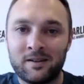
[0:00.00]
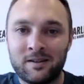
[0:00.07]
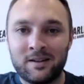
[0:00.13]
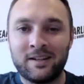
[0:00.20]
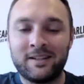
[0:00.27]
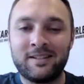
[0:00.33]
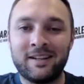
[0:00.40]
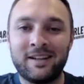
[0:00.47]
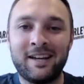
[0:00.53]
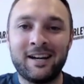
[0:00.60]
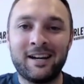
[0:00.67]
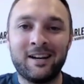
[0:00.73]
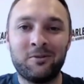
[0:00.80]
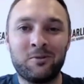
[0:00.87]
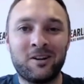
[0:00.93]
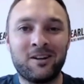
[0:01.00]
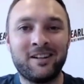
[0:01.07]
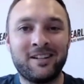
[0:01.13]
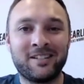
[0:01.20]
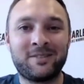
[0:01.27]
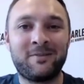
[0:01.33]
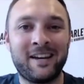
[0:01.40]
Great to hear. And
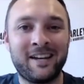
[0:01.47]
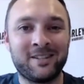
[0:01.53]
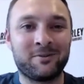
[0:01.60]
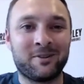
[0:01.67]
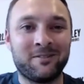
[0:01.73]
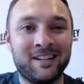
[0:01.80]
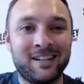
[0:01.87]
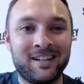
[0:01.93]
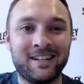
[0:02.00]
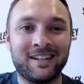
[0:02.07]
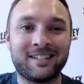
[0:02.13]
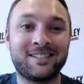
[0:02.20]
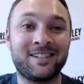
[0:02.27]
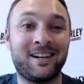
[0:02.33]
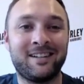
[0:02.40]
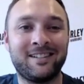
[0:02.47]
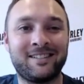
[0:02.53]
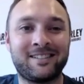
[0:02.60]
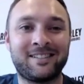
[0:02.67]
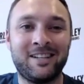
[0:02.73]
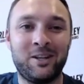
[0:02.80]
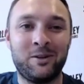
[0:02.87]
Warriors fans were really excited to
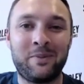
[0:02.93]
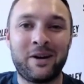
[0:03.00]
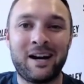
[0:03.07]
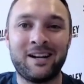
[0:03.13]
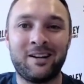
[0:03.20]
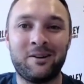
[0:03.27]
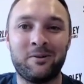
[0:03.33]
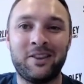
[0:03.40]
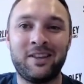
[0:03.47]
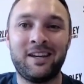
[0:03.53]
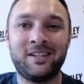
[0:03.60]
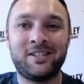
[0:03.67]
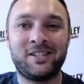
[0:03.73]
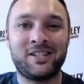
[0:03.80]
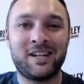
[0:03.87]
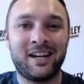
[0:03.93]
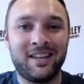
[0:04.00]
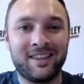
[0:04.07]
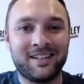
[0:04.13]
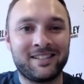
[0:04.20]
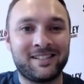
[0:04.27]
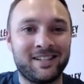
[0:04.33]
see you partner with SJ
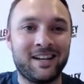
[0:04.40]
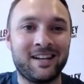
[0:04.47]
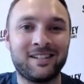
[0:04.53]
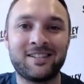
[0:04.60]
this year.